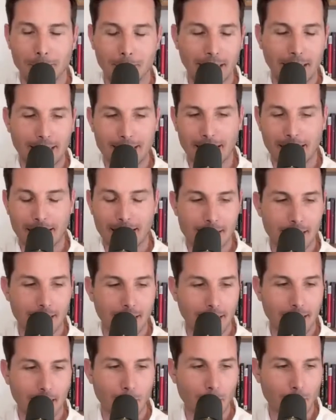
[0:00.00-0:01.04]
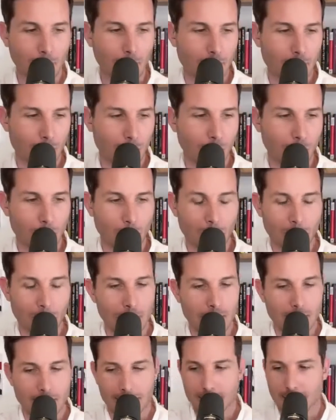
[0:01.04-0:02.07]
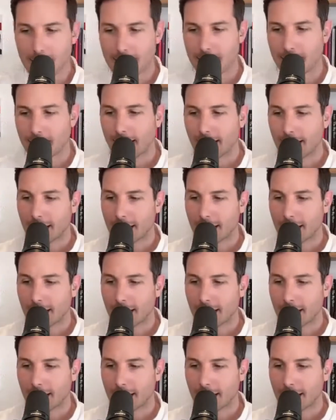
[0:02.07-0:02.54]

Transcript: mike tyson i came across once where he basically said